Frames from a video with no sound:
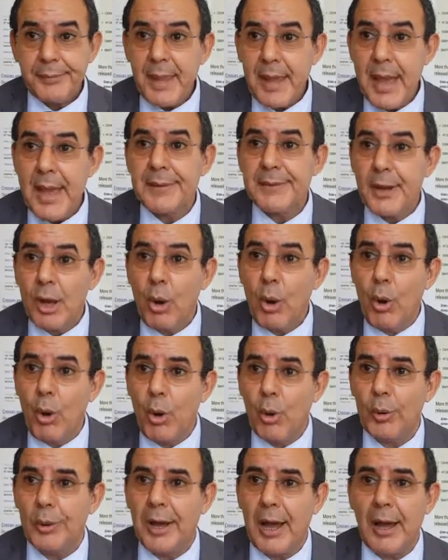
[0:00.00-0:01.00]
as a
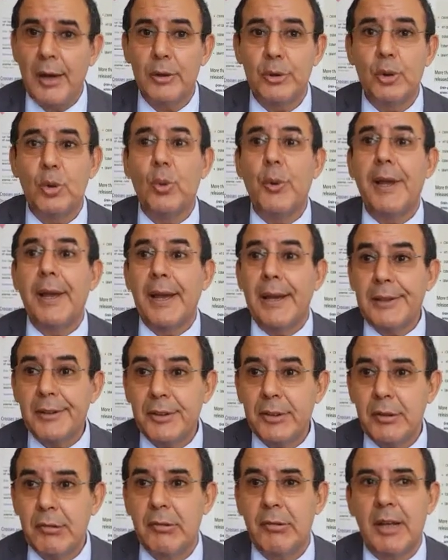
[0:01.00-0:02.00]
whole, how do we
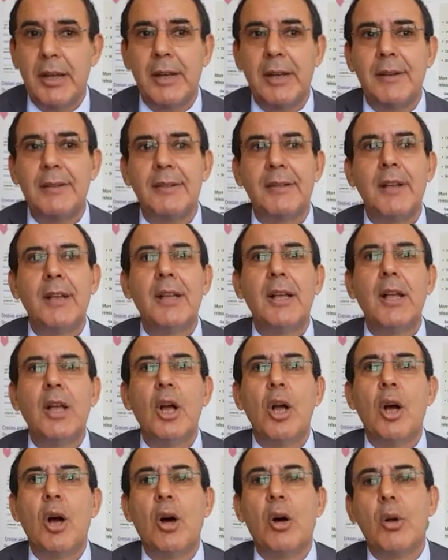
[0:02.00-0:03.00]
integrate
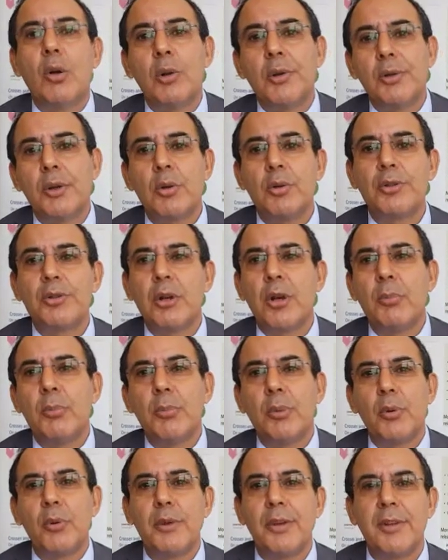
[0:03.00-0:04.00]
all those
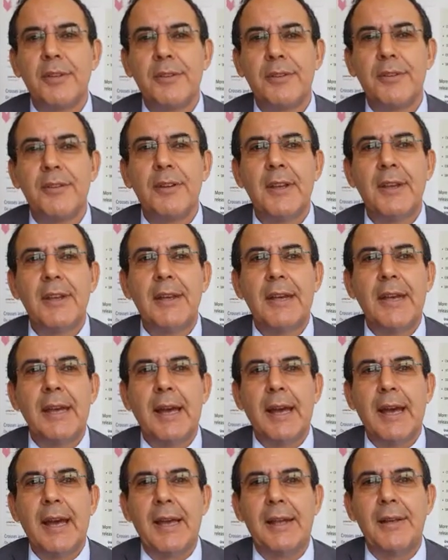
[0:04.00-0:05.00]
components
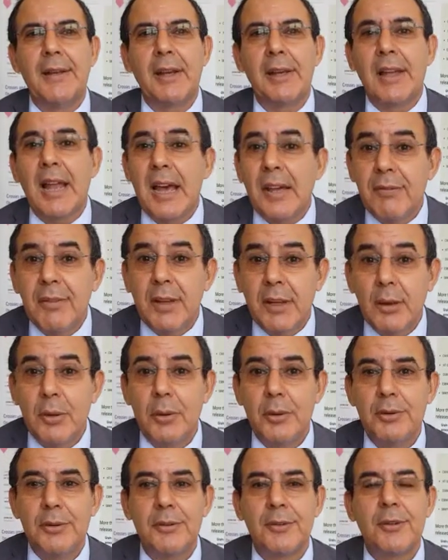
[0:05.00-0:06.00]
and the
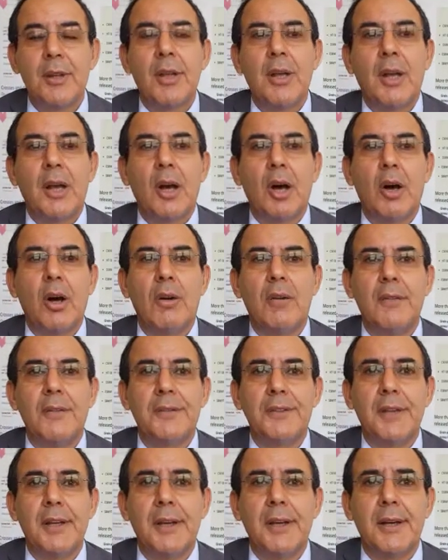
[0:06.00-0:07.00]
livelihood of
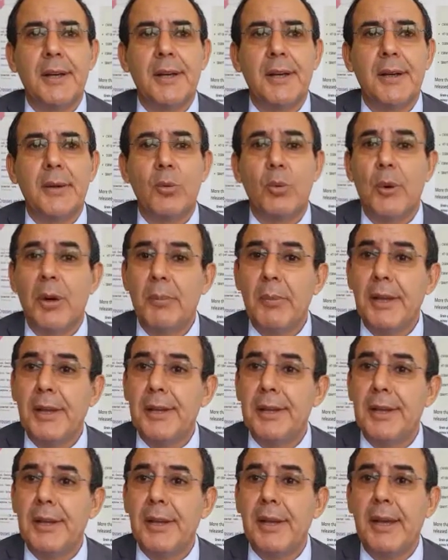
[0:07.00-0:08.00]
the
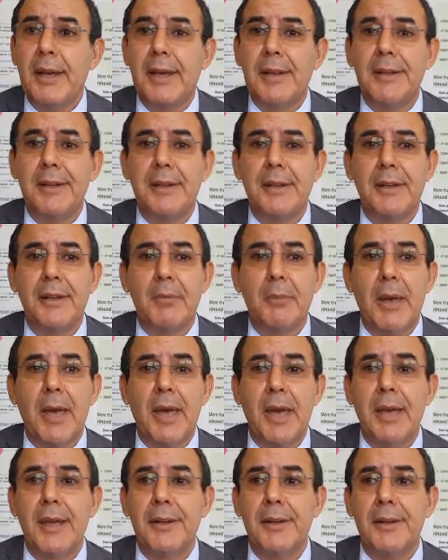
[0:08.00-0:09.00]
women and the
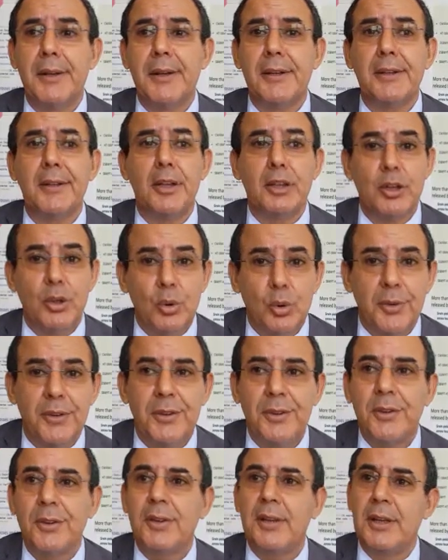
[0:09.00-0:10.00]
men and the
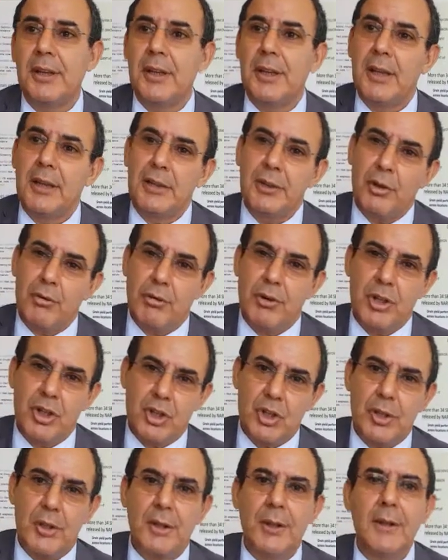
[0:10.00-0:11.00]
youth in the region.